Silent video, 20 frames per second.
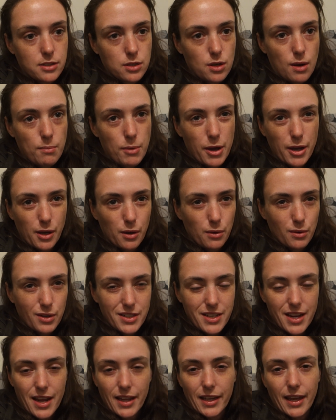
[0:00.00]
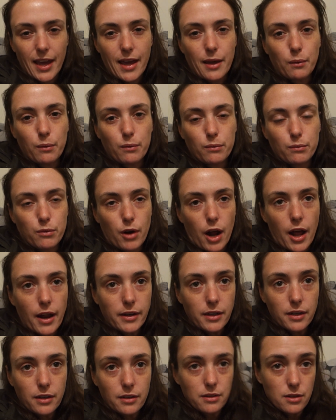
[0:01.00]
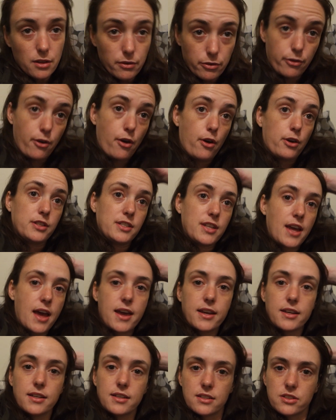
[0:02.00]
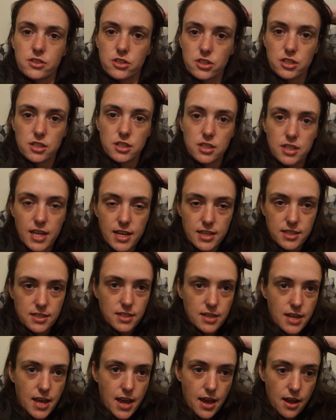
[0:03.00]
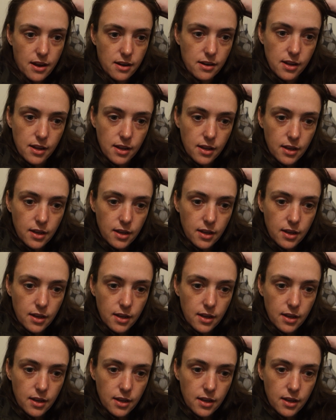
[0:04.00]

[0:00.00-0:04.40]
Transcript: so I might go on a 10K run the first day just to test it out,